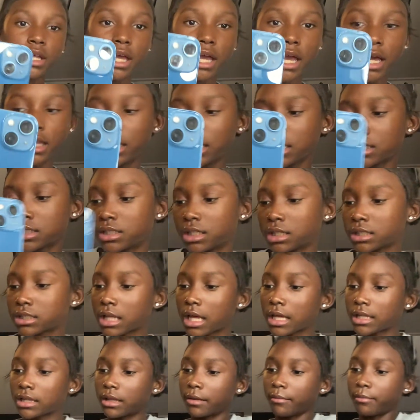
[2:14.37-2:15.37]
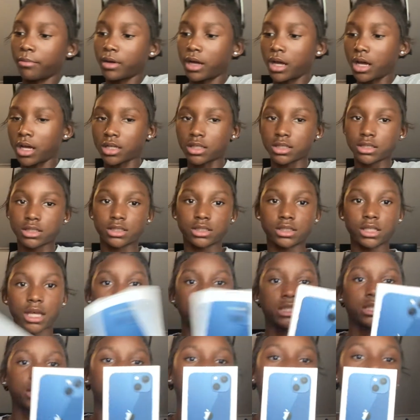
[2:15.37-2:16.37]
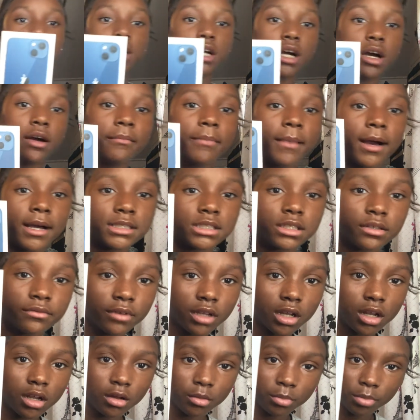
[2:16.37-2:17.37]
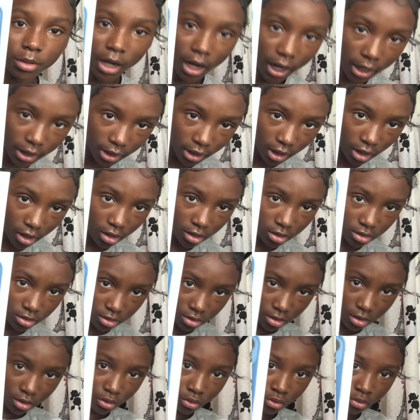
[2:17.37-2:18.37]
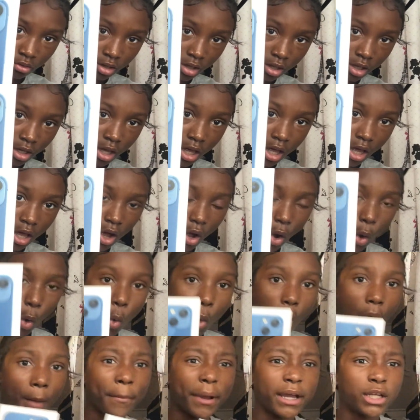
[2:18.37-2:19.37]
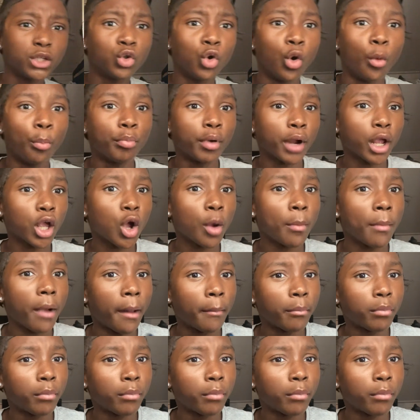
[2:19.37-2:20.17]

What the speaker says: It looks just like the box. I should have did an unboxing video, but I didn't. So why am I doing a prank on?